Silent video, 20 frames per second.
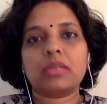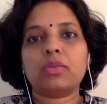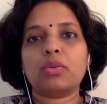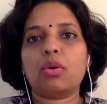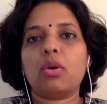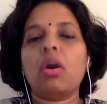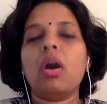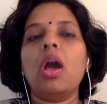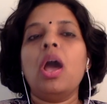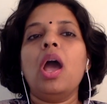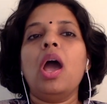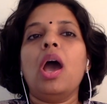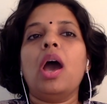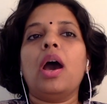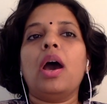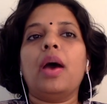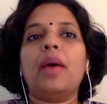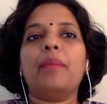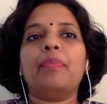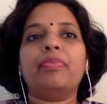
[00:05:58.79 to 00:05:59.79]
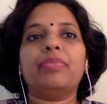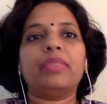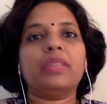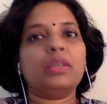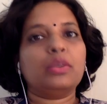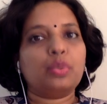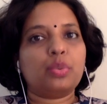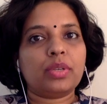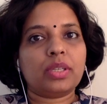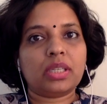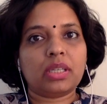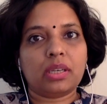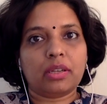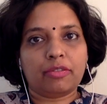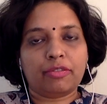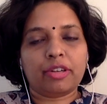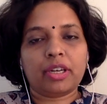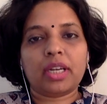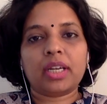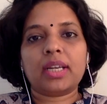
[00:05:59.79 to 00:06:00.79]
So this was
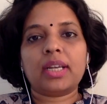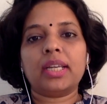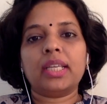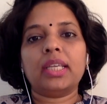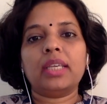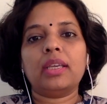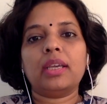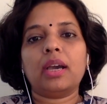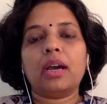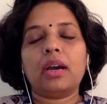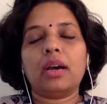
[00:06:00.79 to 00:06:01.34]
definitely